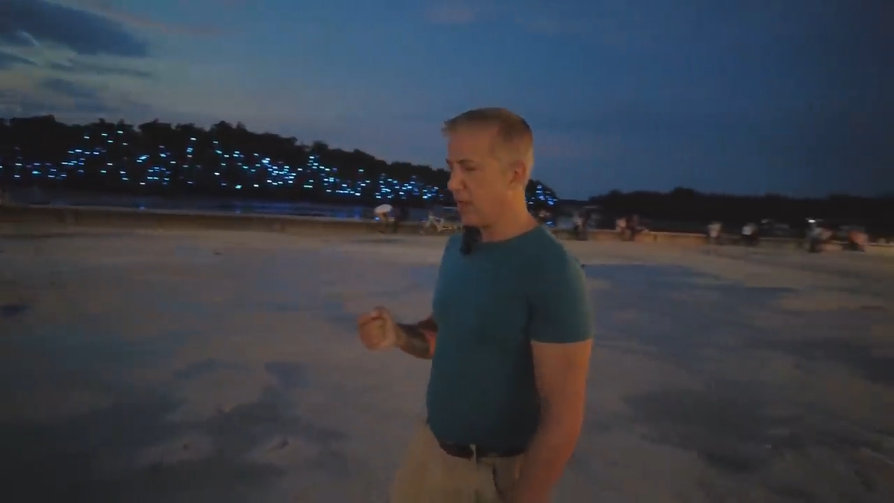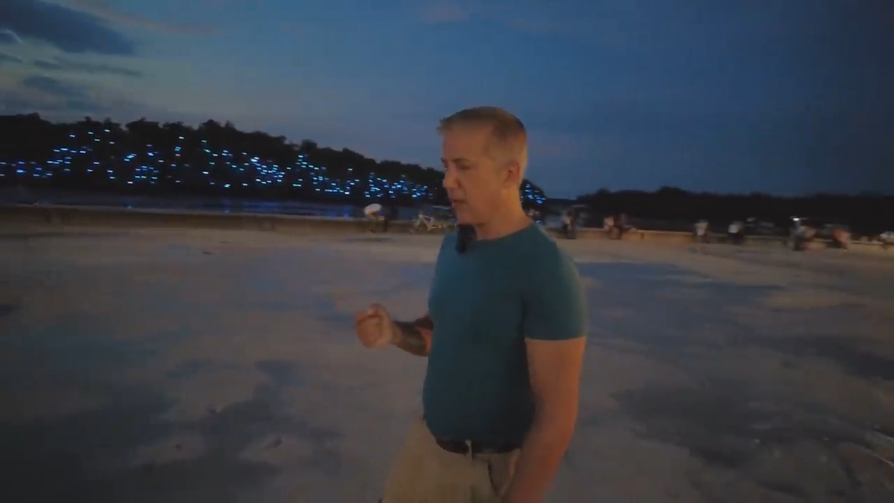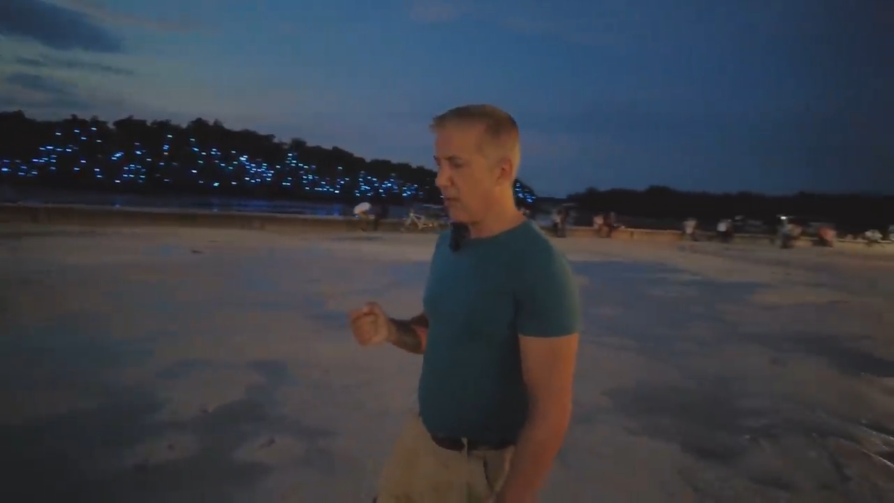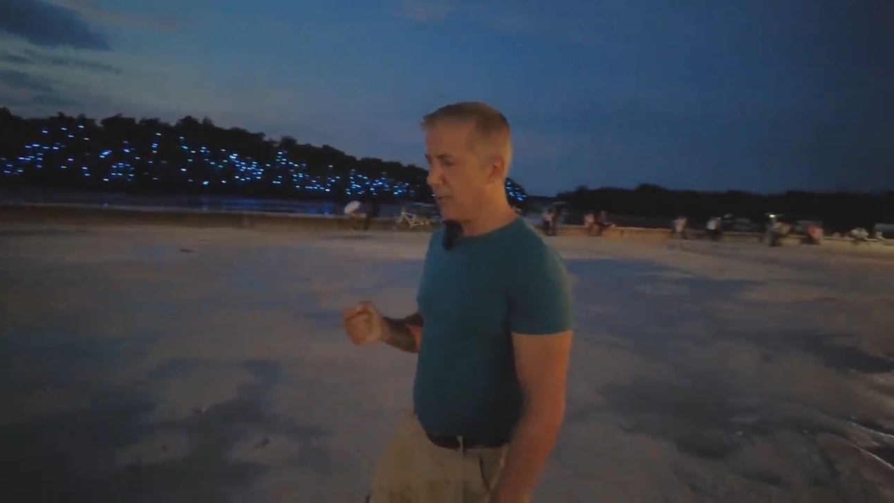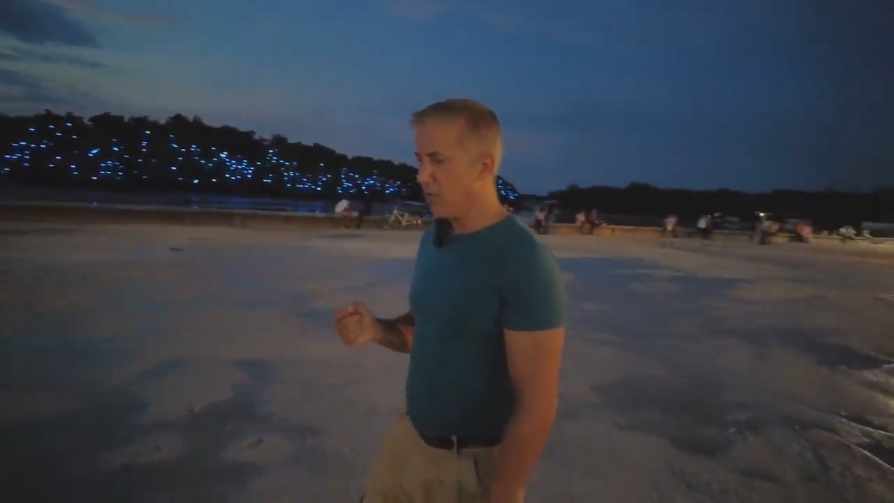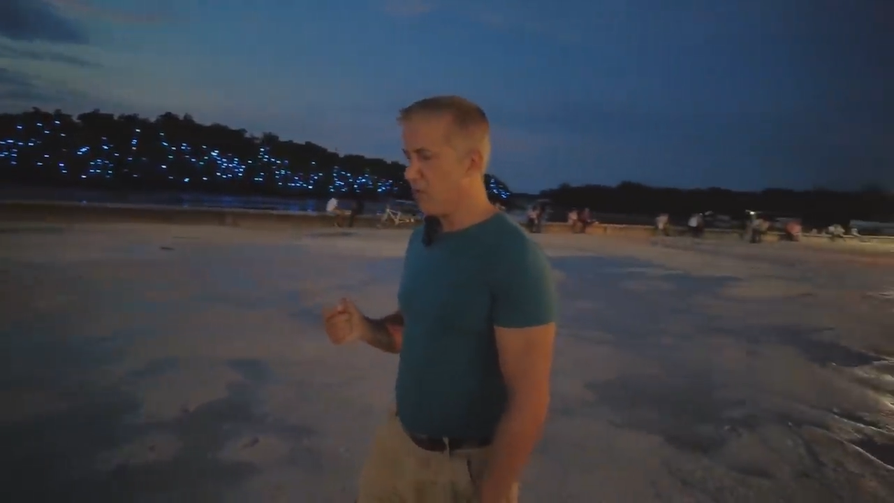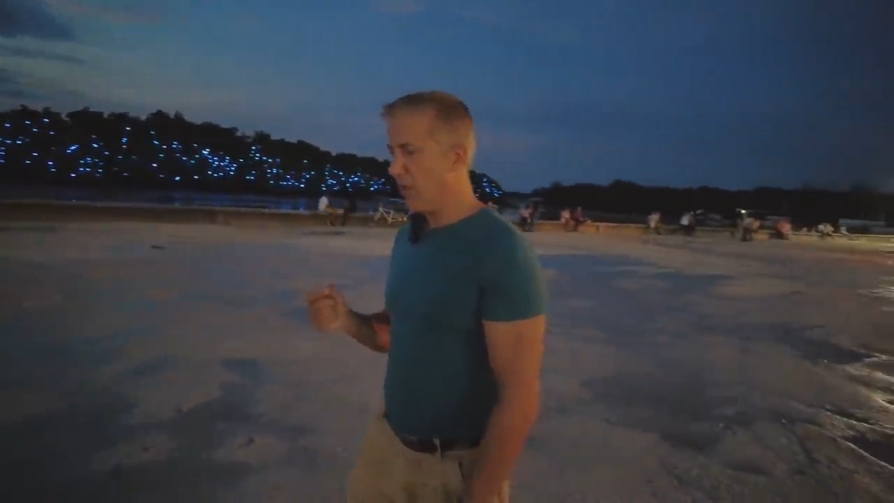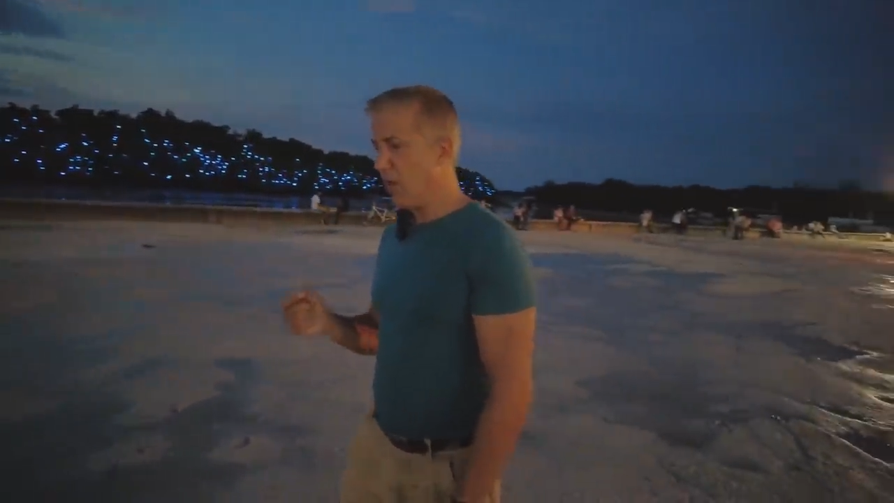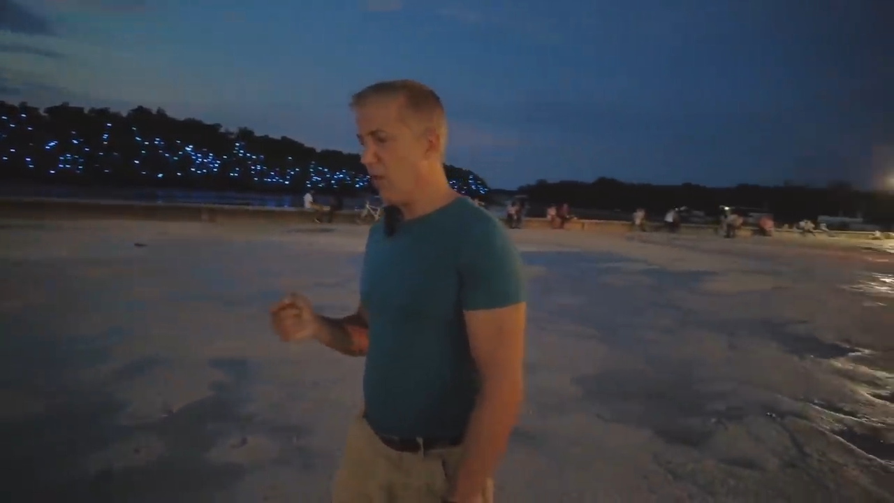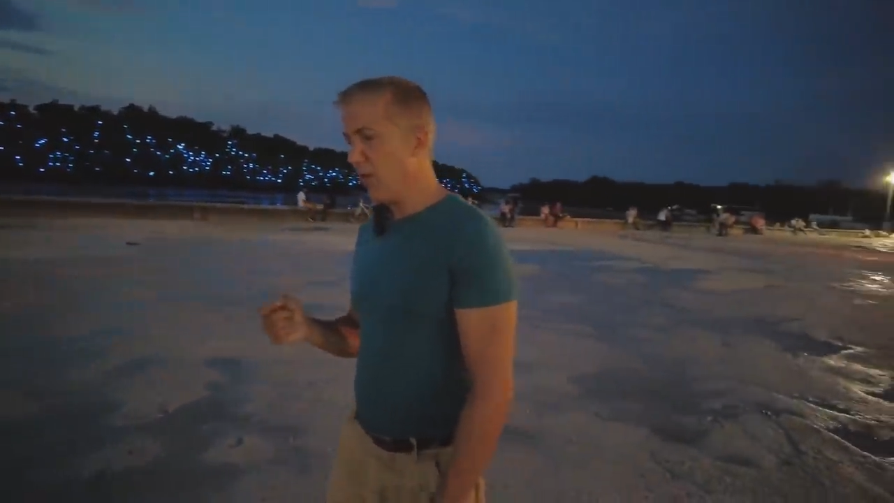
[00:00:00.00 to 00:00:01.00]
can come
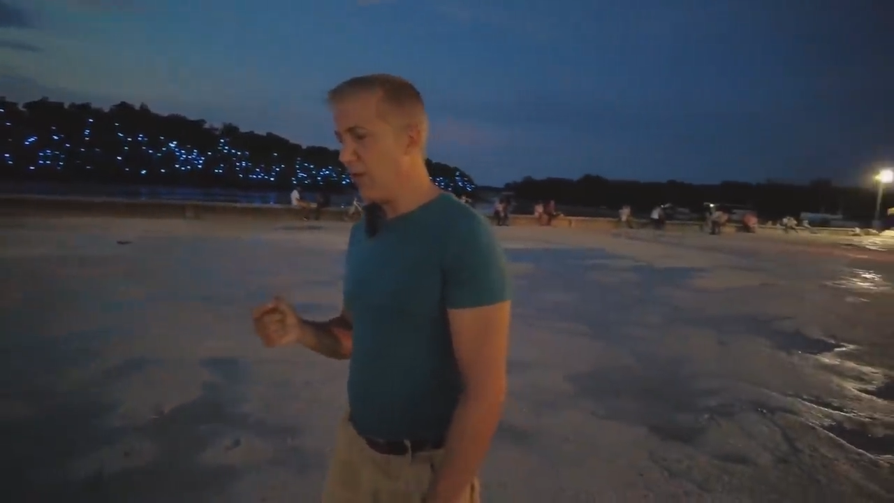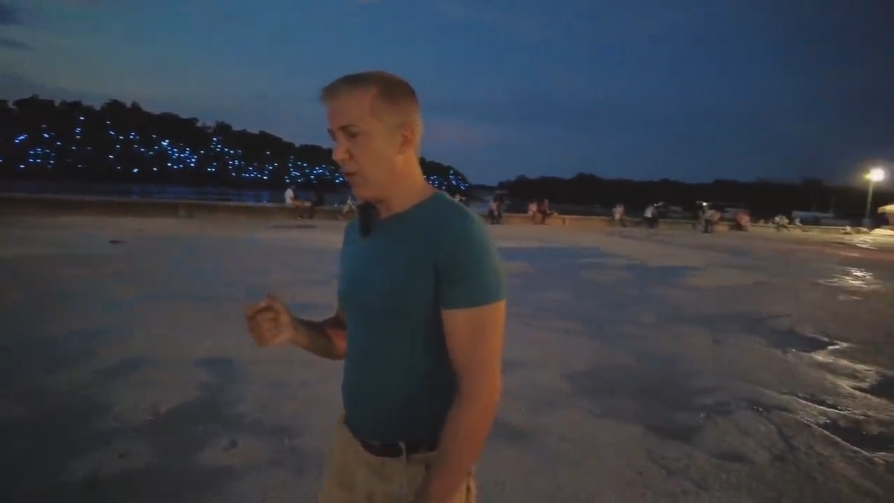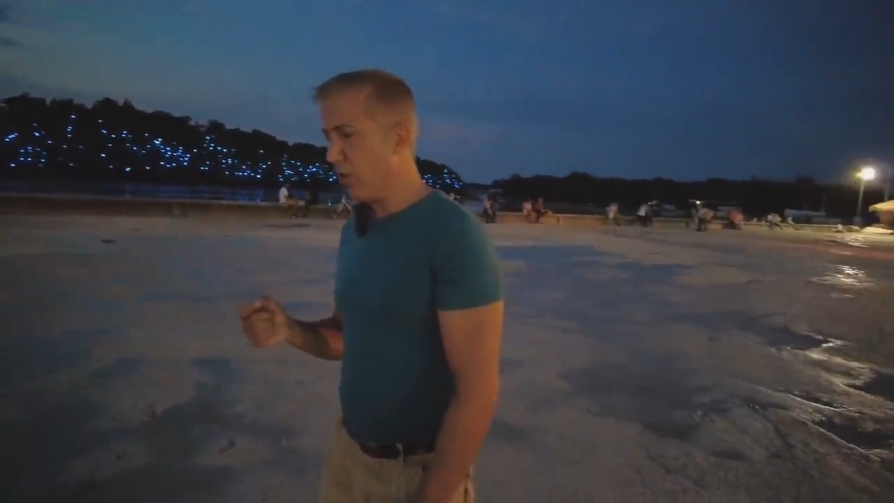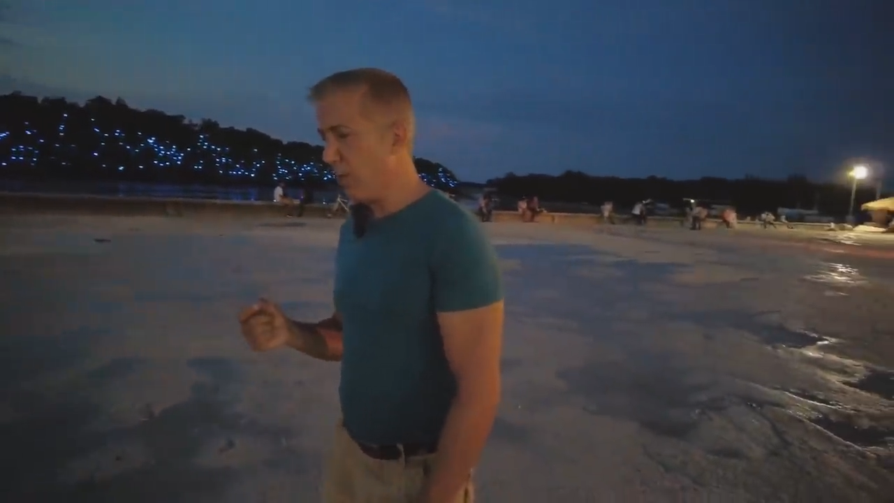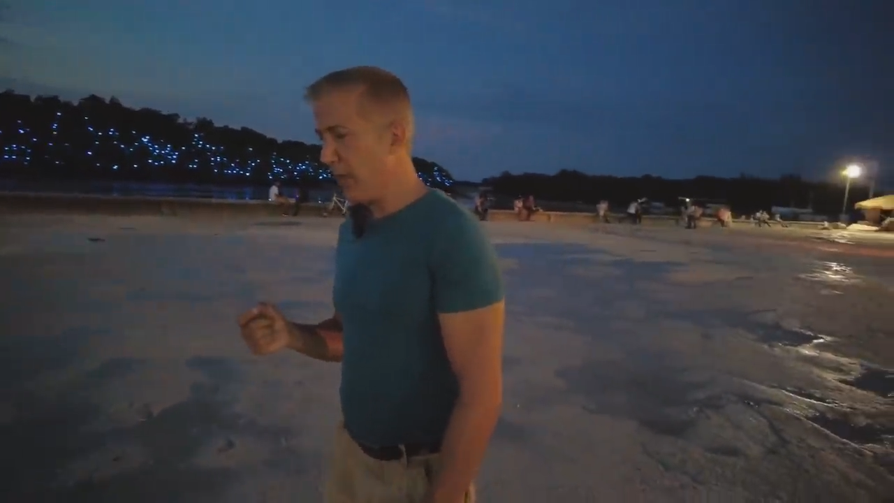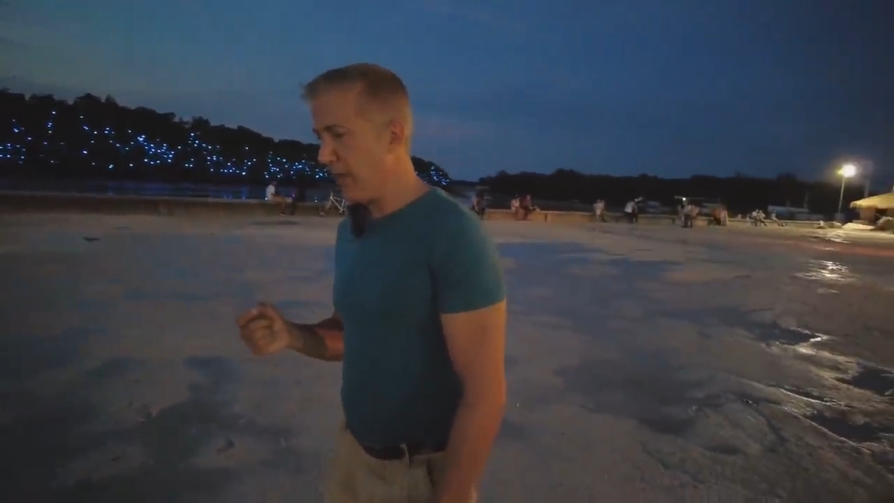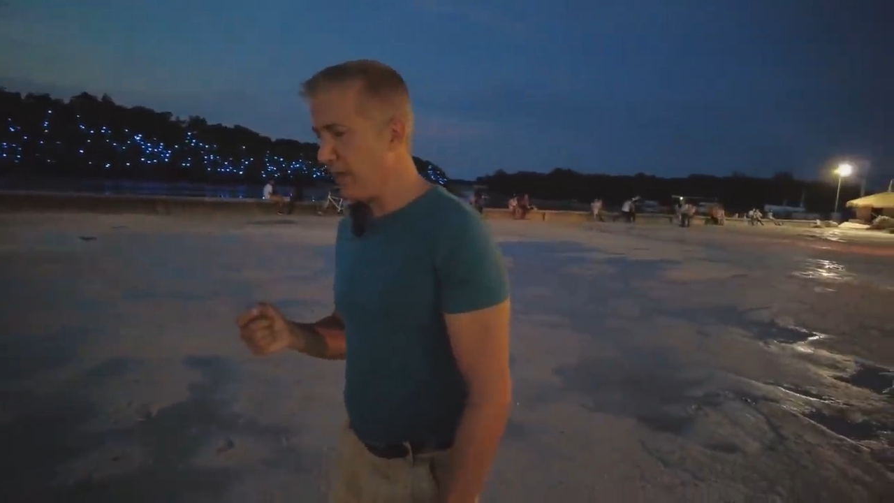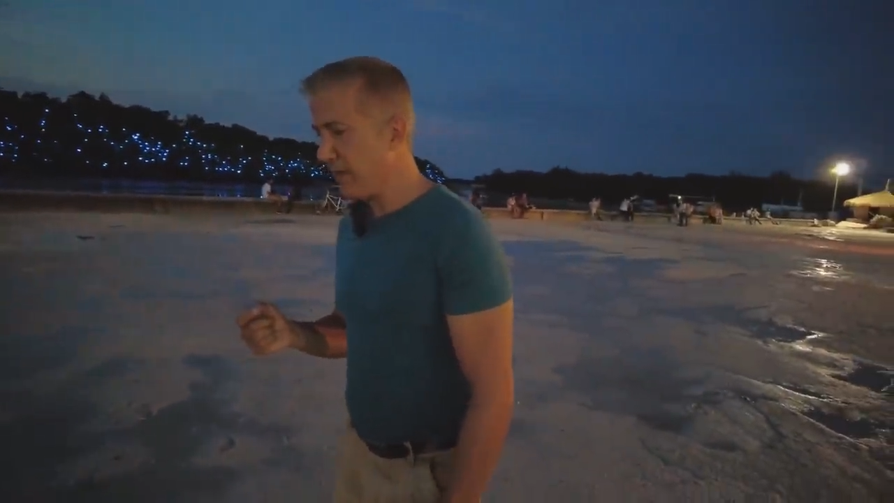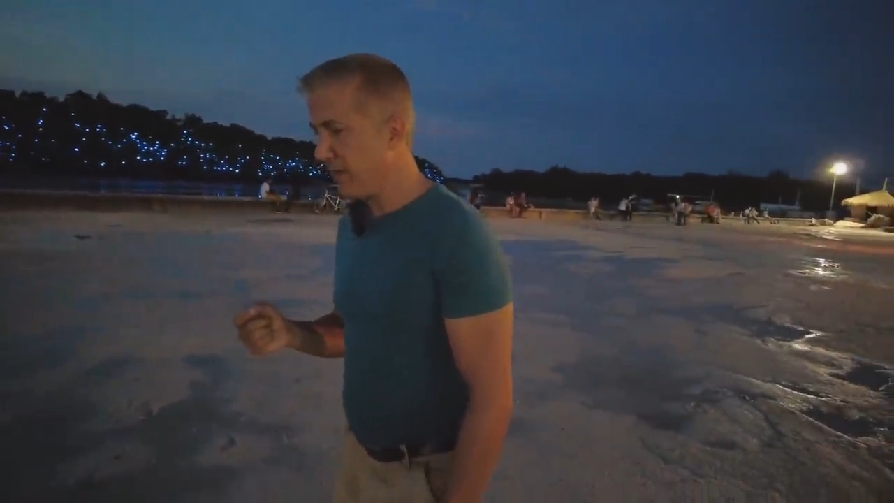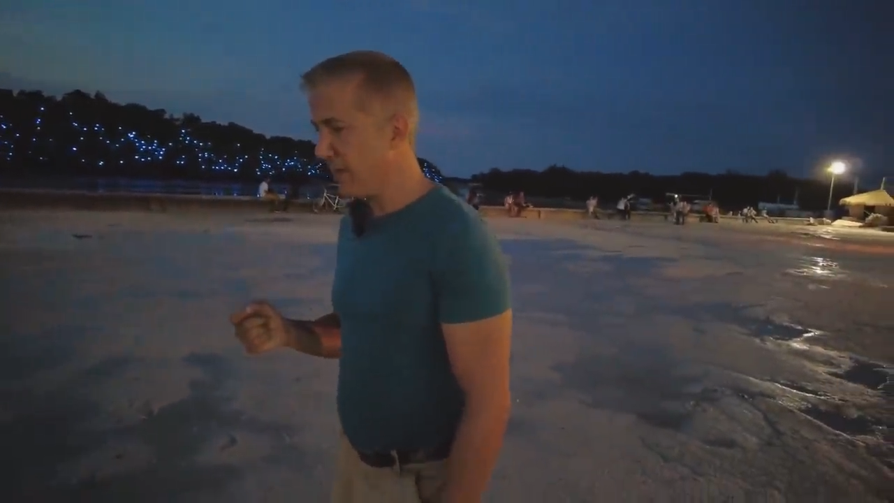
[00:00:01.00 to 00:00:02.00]
straight over to your
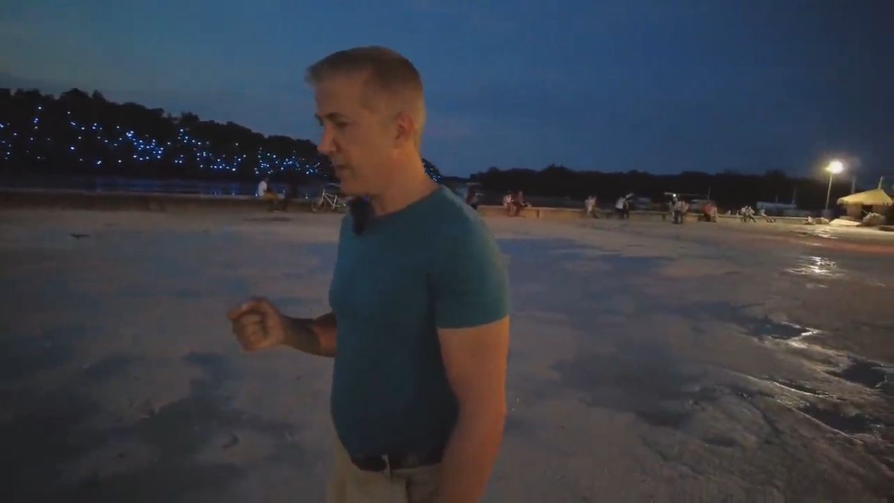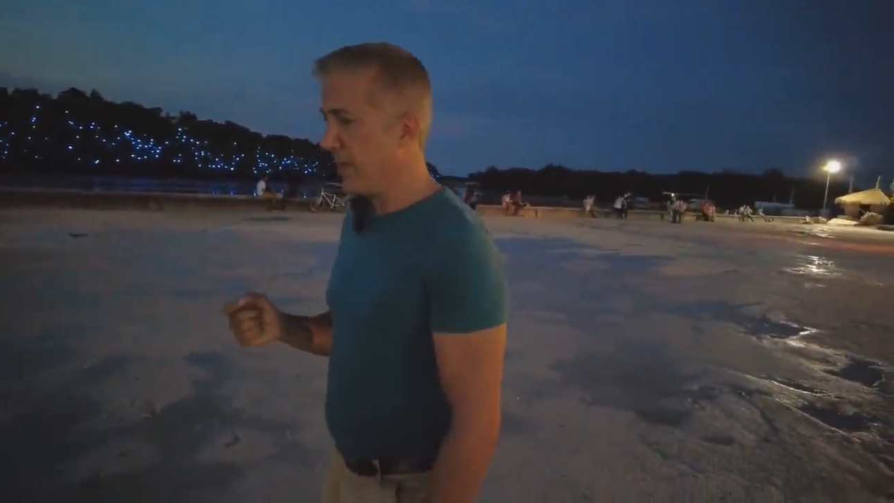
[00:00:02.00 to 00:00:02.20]
place.